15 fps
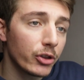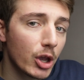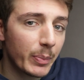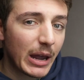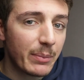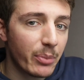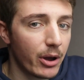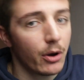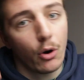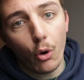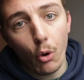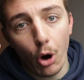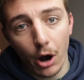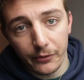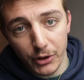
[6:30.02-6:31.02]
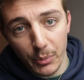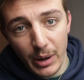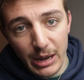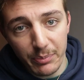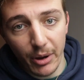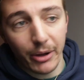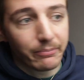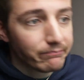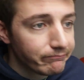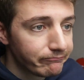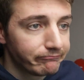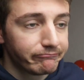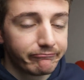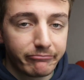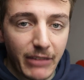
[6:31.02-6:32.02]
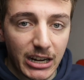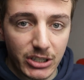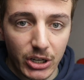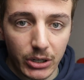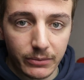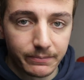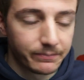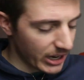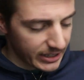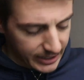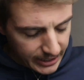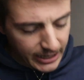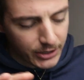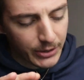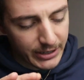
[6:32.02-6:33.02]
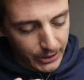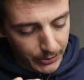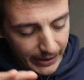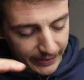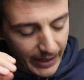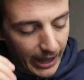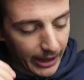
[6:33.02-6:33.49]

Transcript: on the paper or off the paper. That's all. But yeah, still need to integrate